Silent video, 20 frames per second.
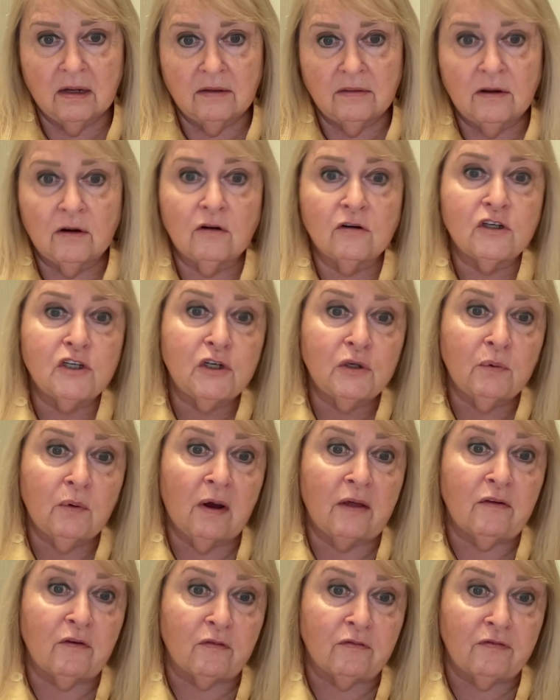There are two
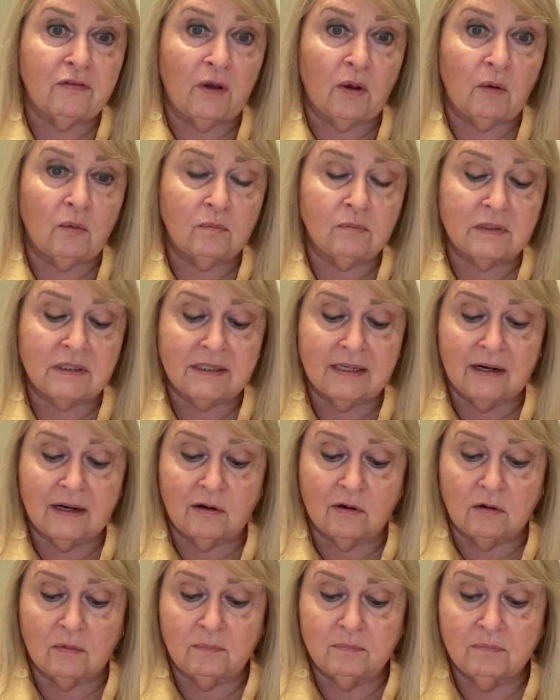other films that
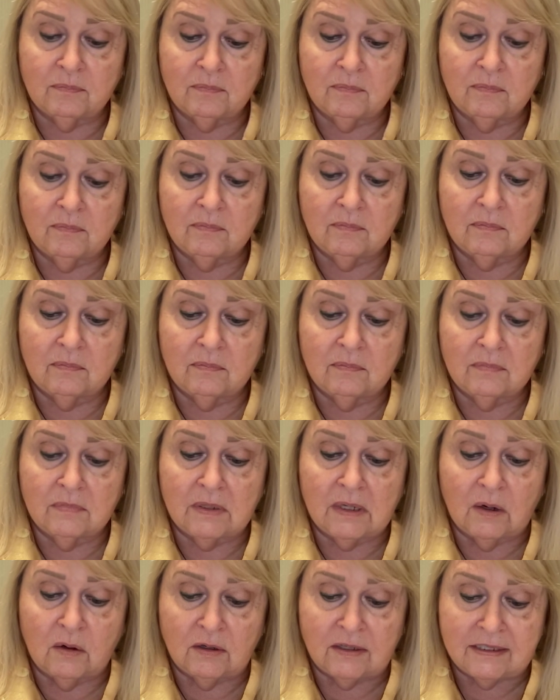are
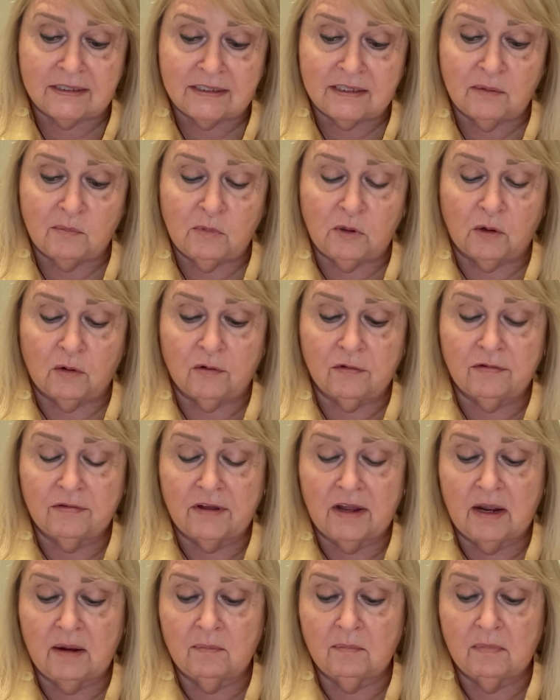on a similar
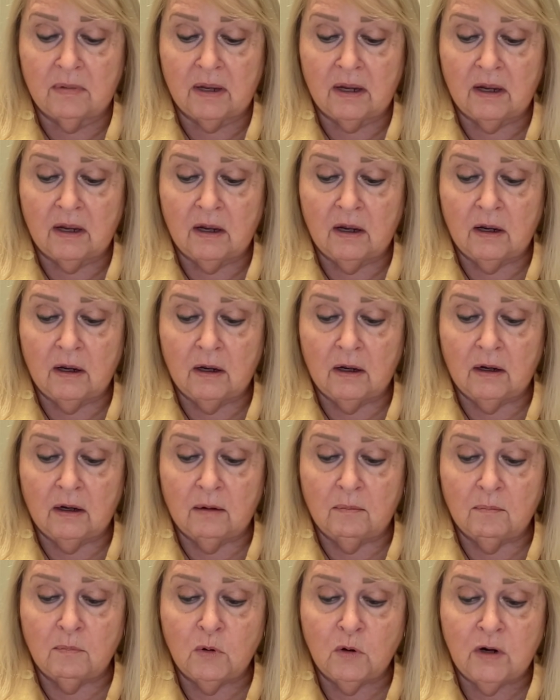theme:
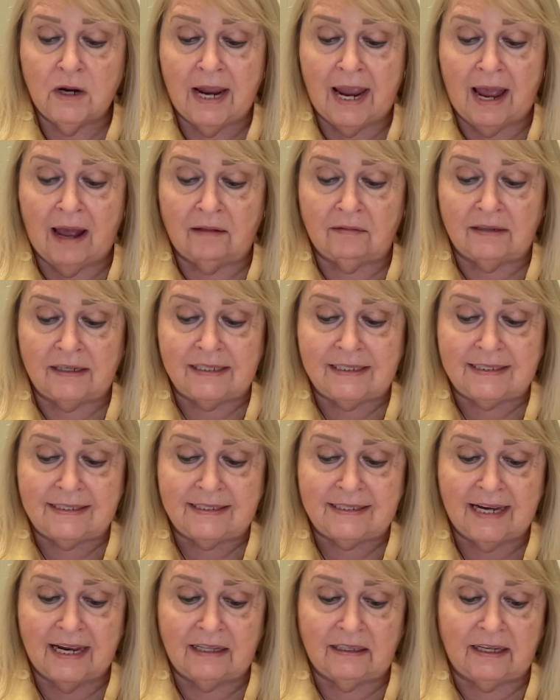Moody Allen's
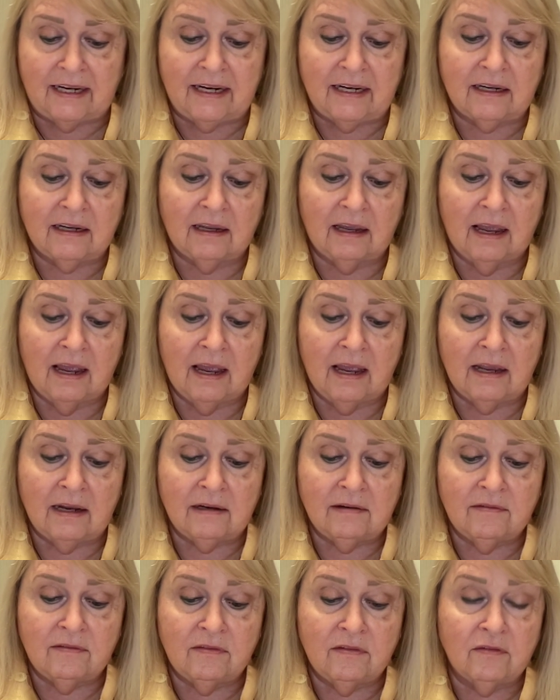Zelig
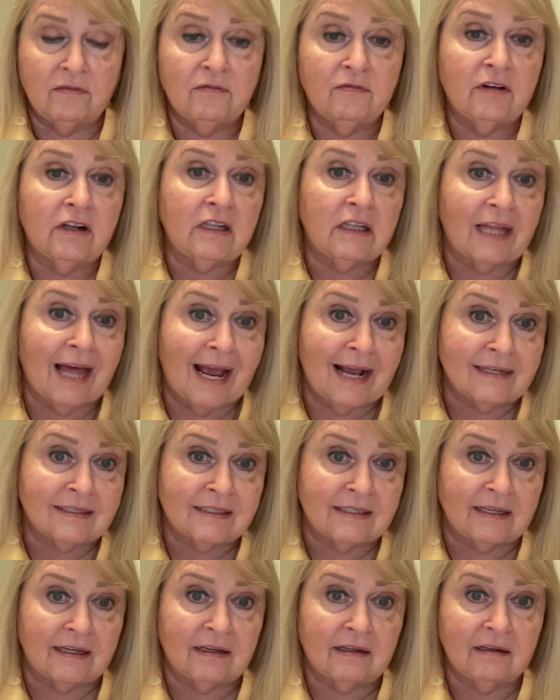and the
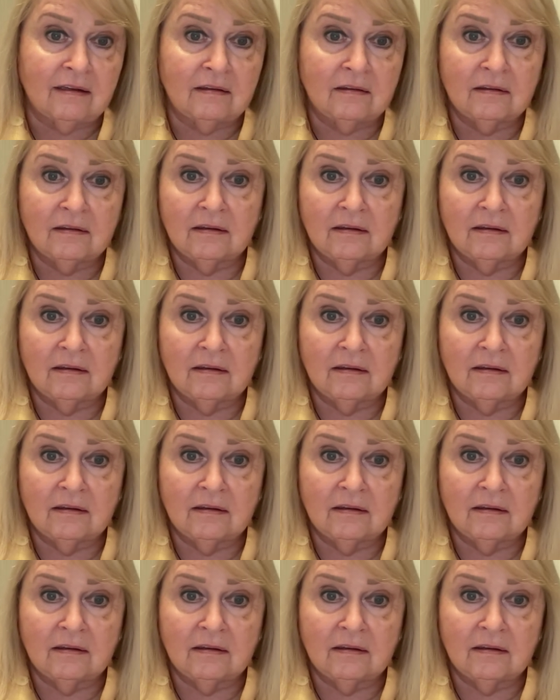classic